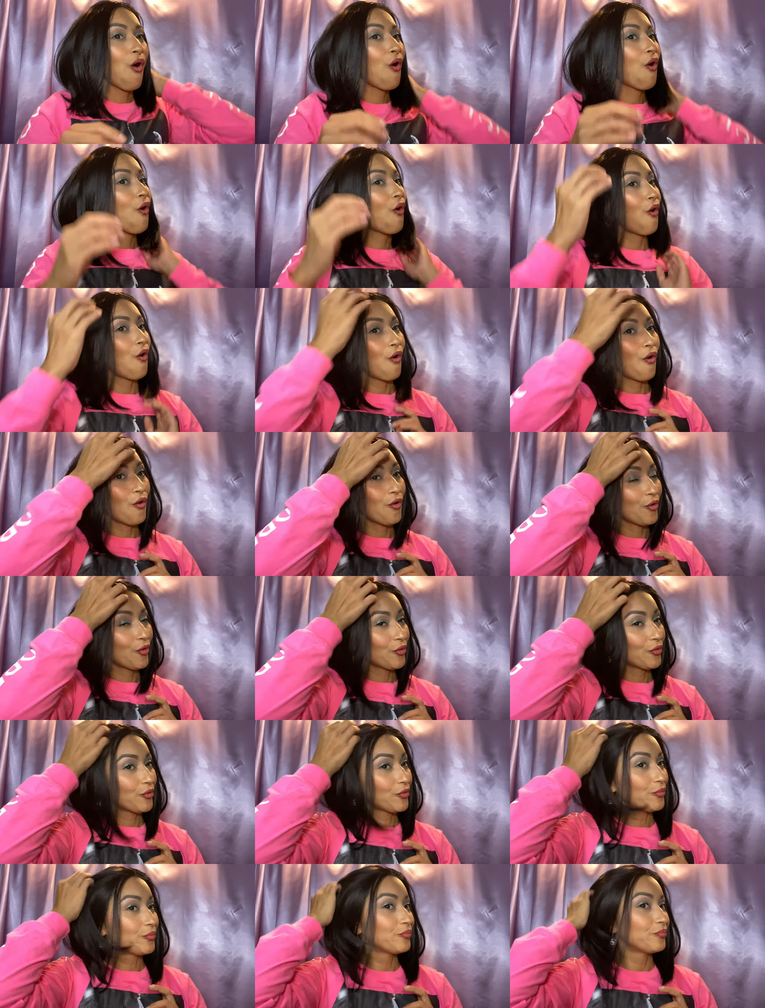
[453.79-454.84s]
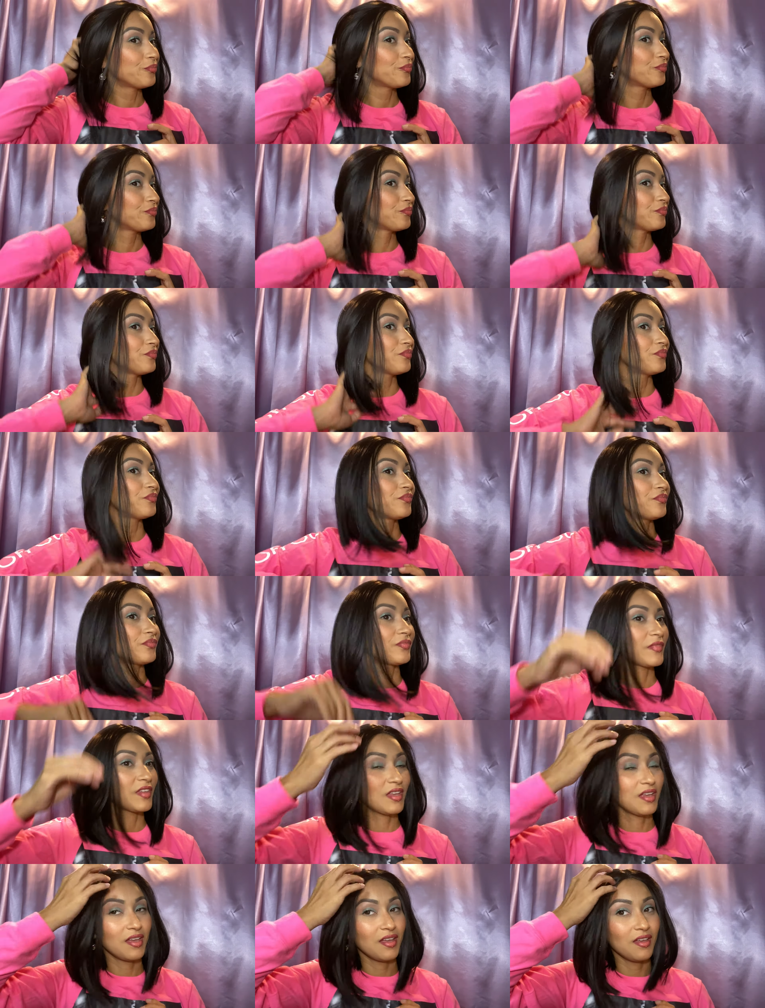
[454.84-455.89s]

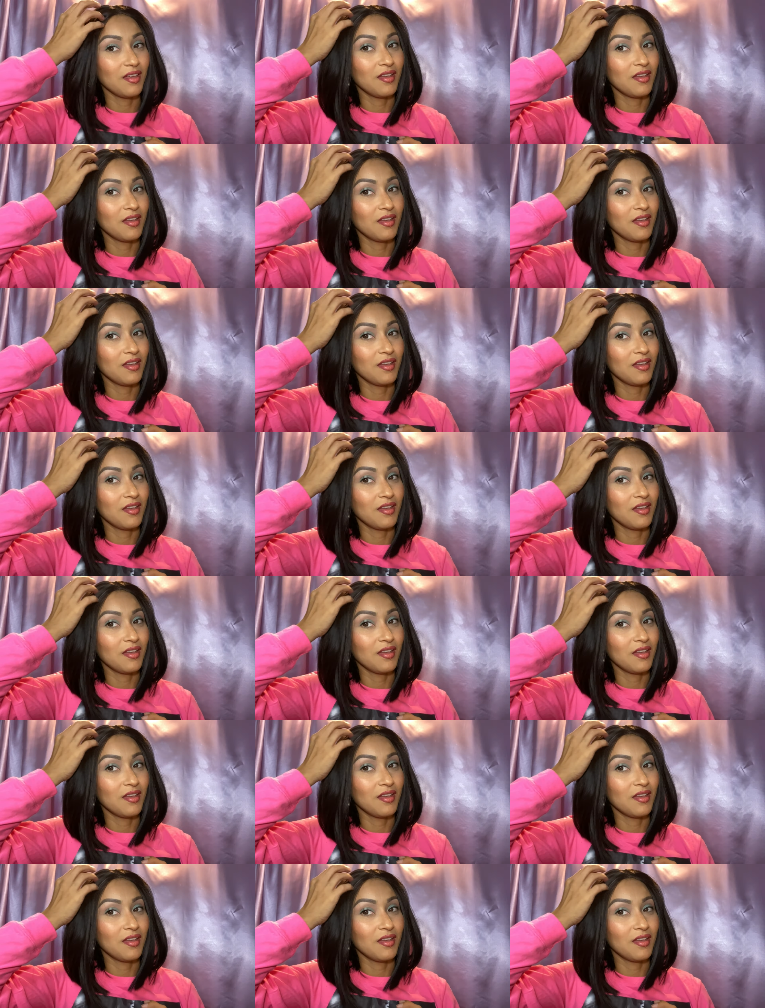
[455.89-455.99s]
Nobody speaks.